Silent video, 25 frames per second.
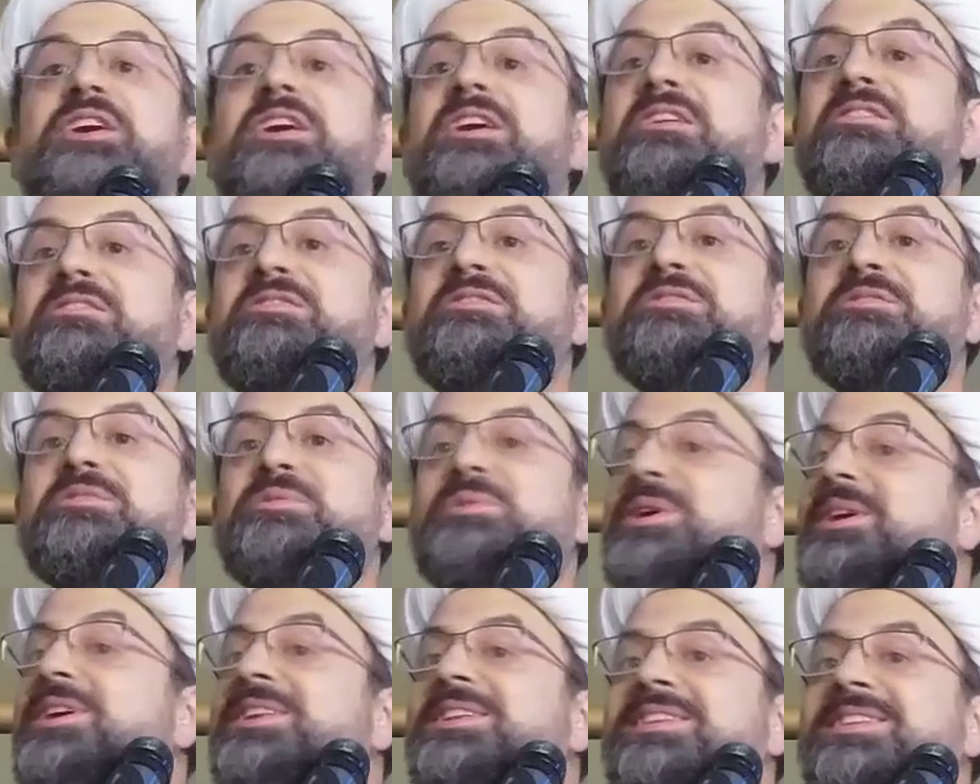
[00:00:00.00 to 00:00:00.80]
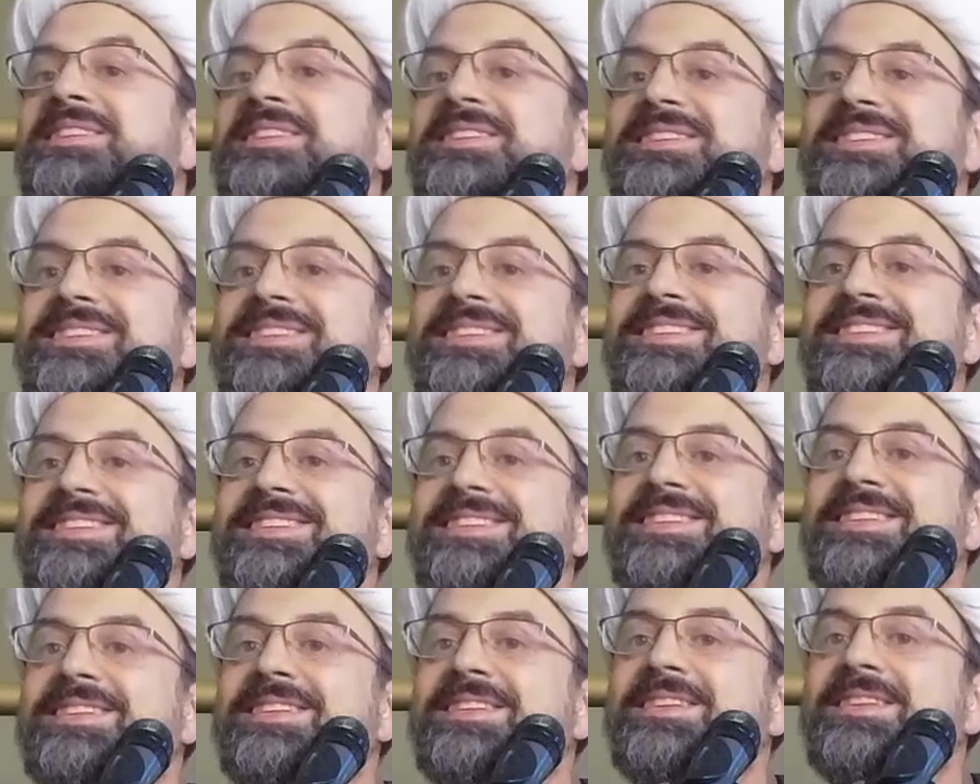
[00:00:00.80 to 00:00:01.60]
of what?
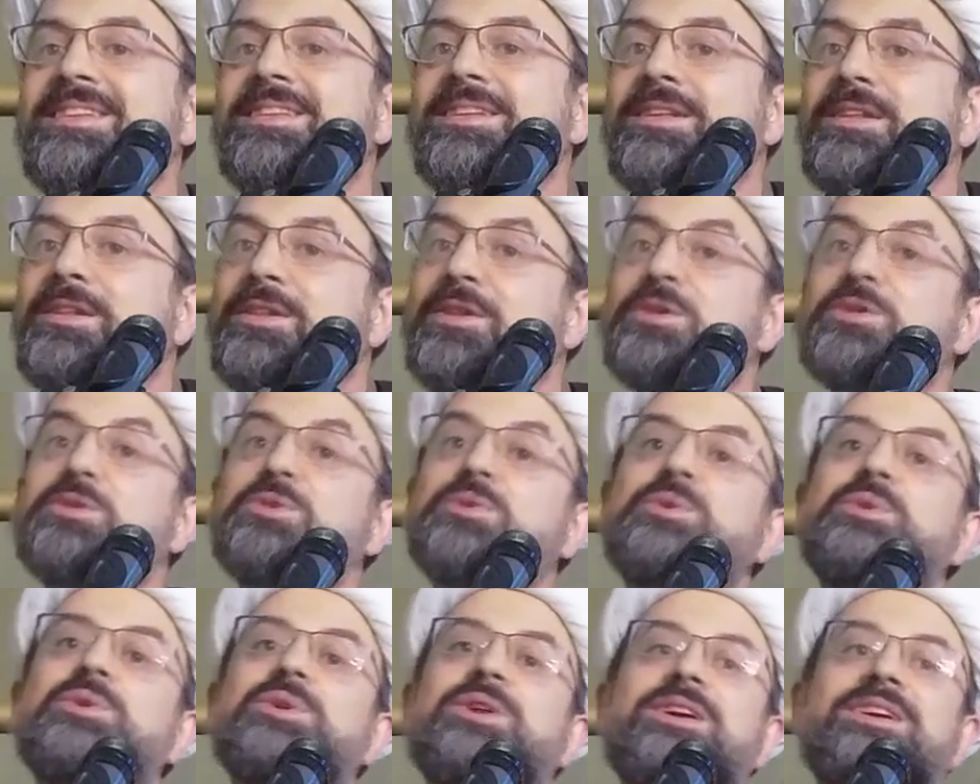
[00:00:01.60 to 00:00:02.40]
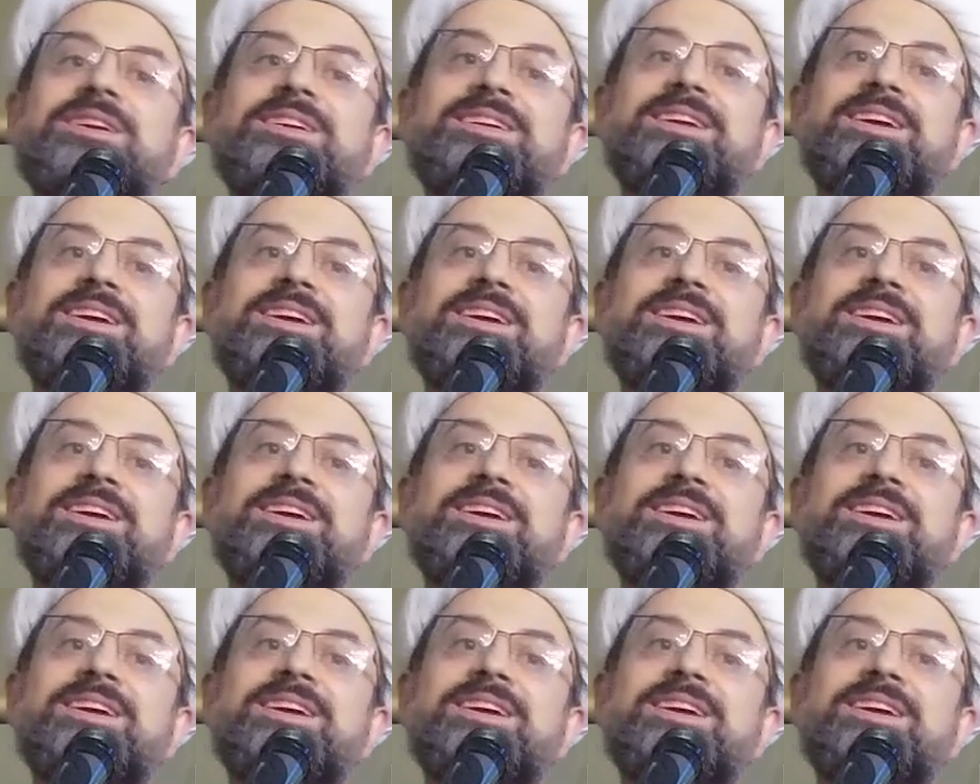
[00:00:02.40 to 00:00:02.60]
The surah.